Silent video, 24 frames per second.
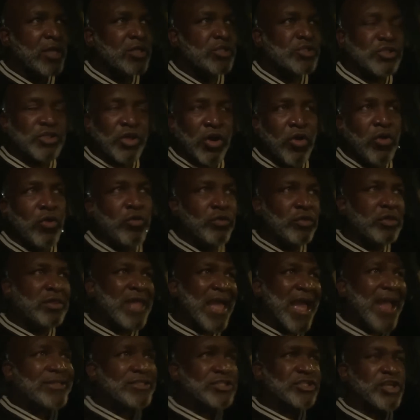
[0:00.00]
So
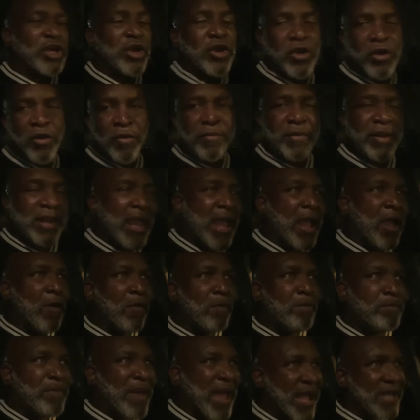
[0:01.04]
that term now,
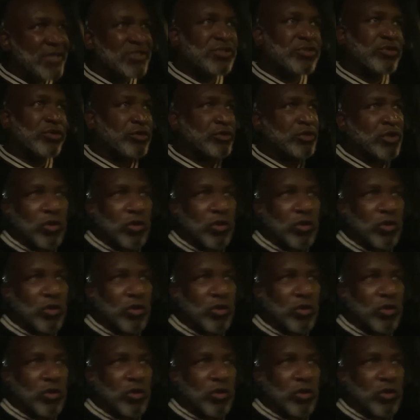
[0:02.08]
bastard,